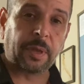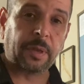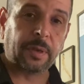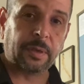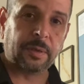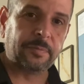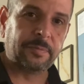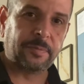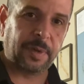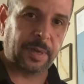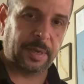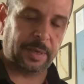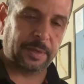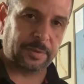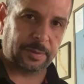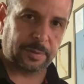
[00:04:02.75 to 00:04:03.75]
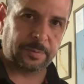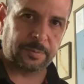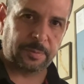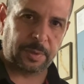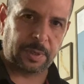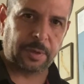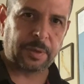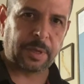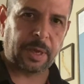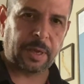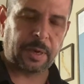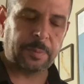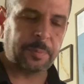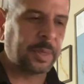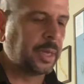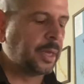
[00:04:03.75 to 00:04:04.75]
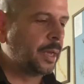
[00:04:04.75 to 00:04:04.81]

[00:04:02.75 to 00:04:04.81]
and I finally get to really look at them.